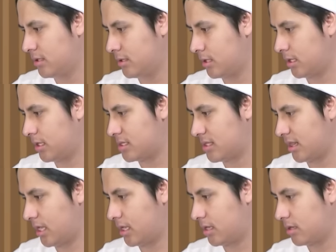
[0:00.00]
And I guess
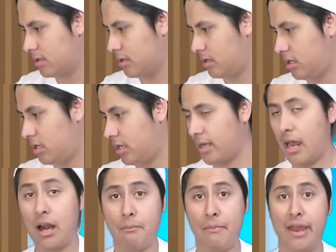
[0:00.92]
like, oh, I
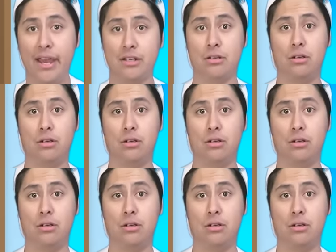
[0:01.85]
got a match.